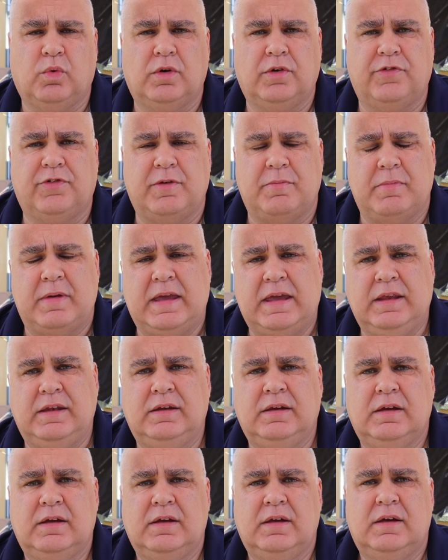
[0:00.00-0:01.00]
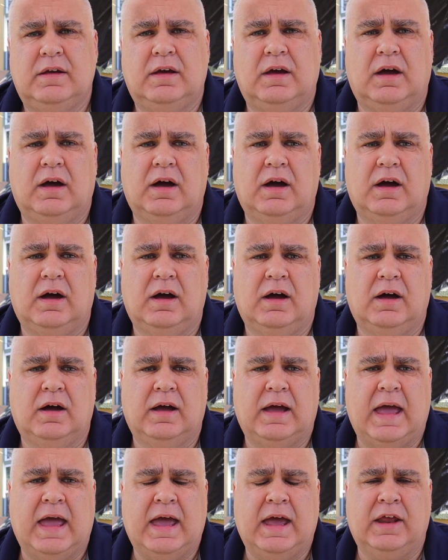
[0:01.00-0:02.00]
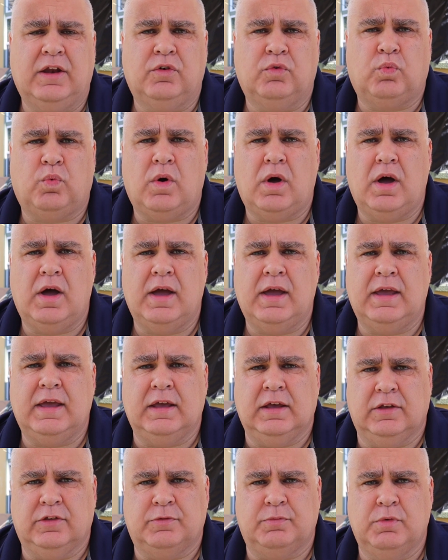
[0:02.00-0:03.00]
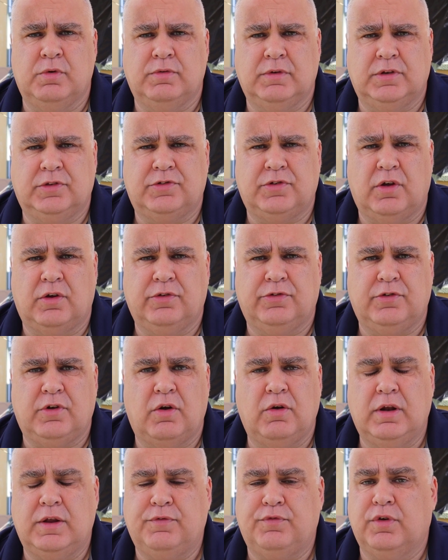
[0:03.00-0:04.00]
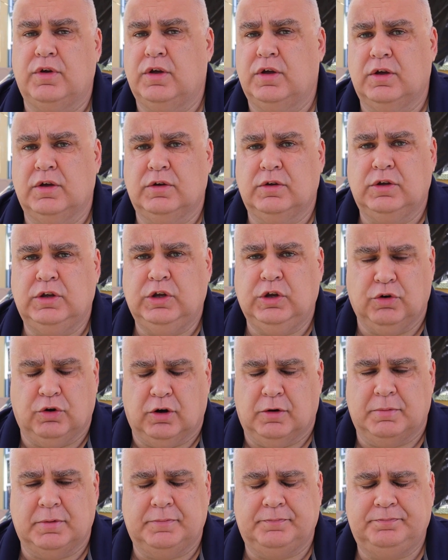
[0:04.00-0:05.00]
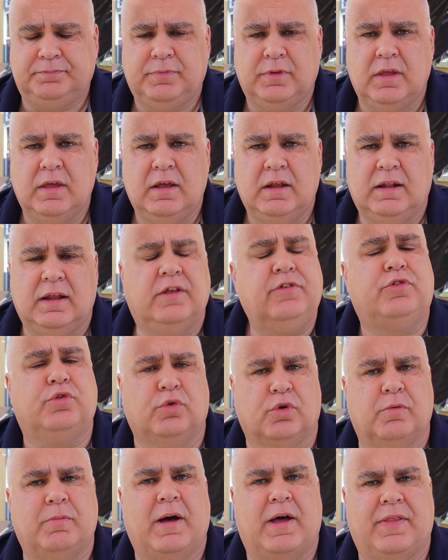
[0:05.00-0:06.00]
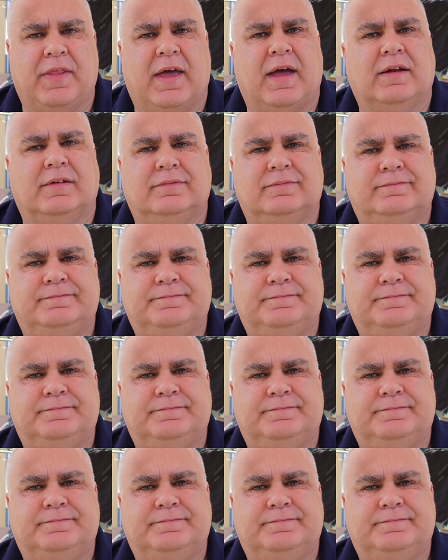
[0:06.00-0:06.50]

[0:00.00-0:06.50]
What does it mean and why it's moving so slowly for Europe. Let's talk about that.